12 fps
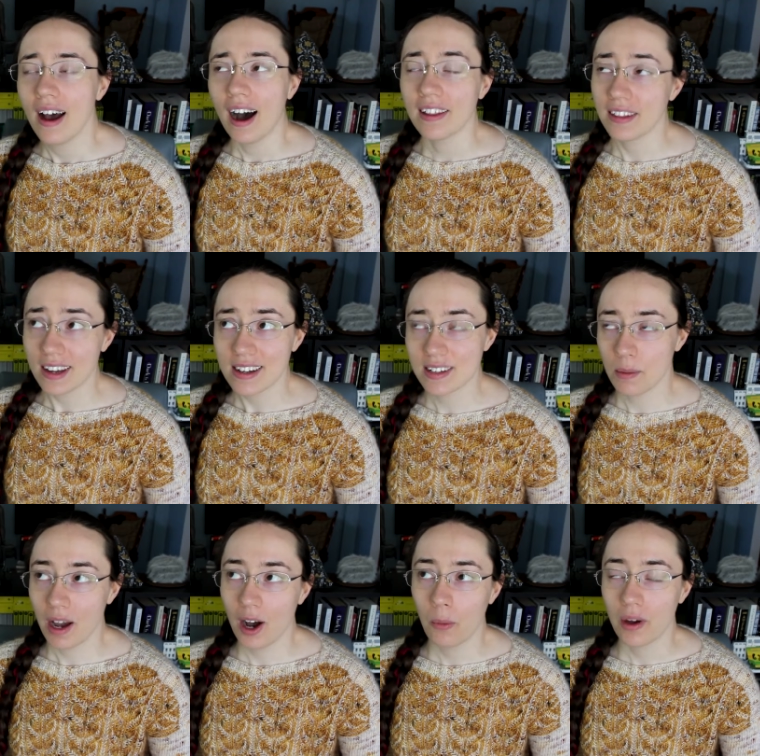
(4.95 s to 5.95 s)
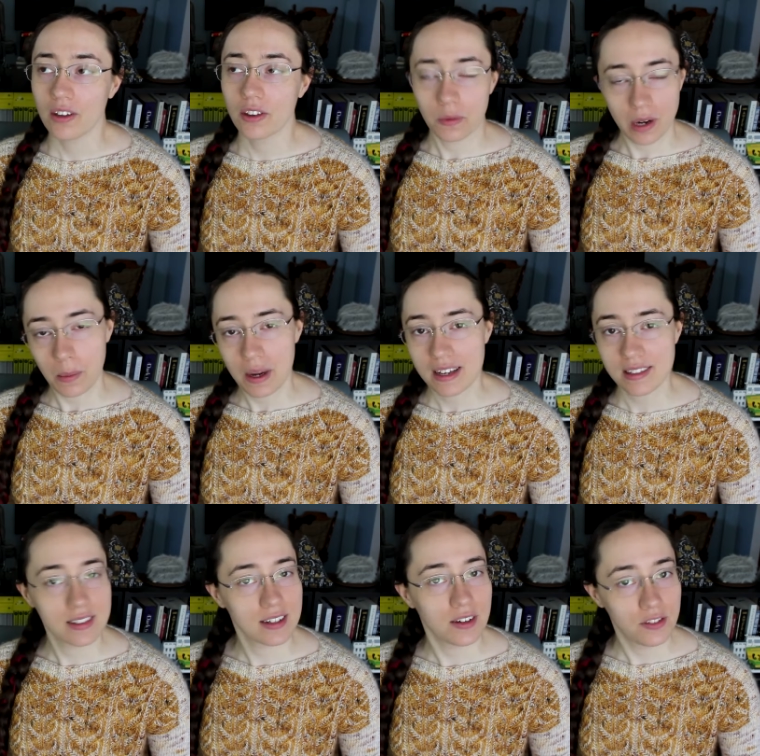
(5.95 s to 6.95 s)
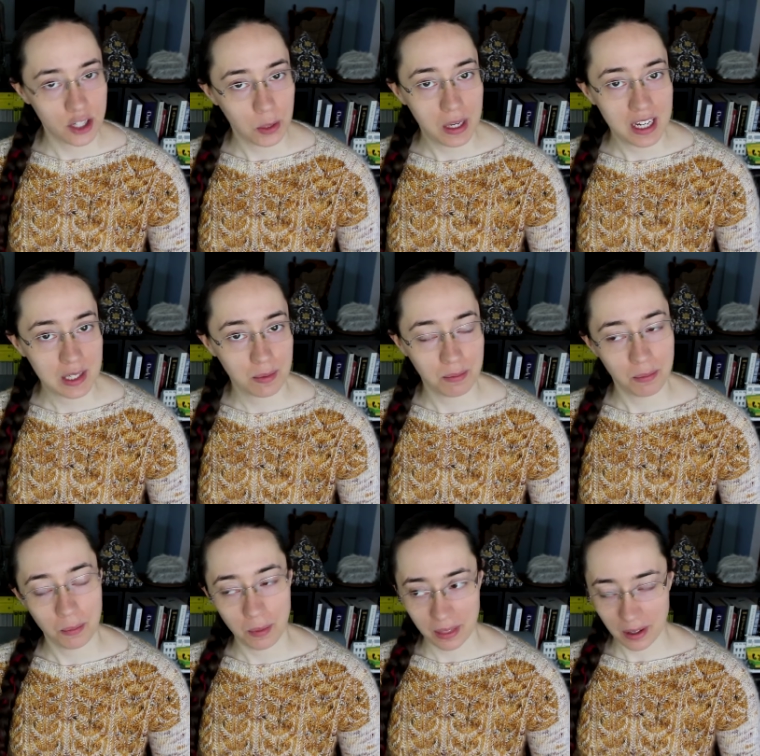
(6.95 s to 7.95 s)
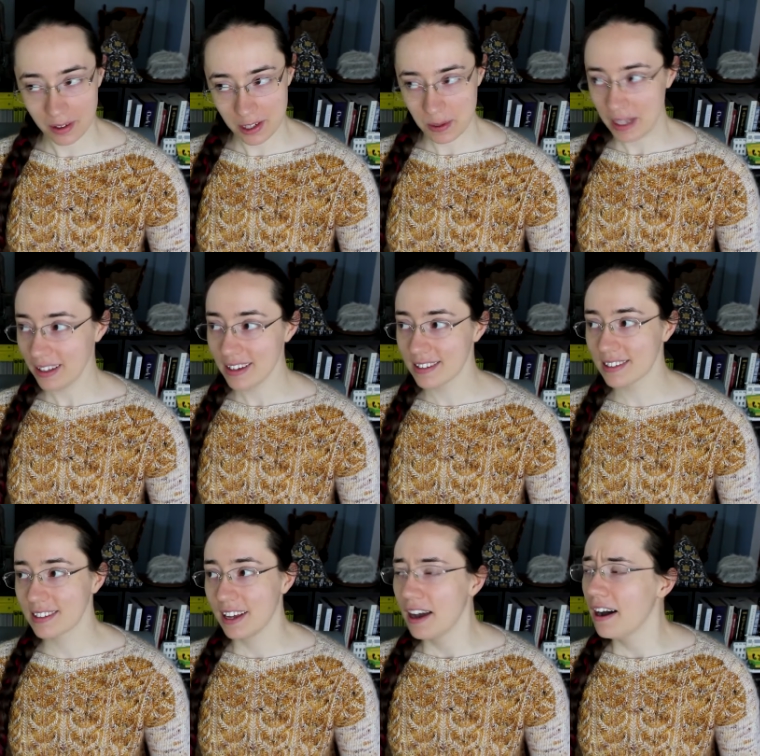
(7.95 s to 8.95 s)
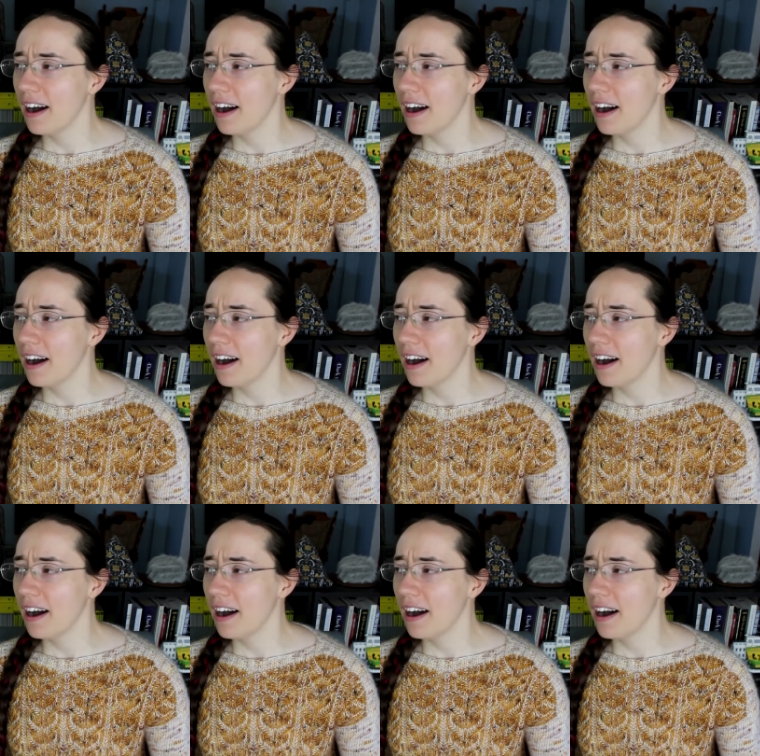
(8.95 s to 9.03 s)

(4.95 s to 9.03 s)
I think I somehow went three weeks instead of two weeks without doing this.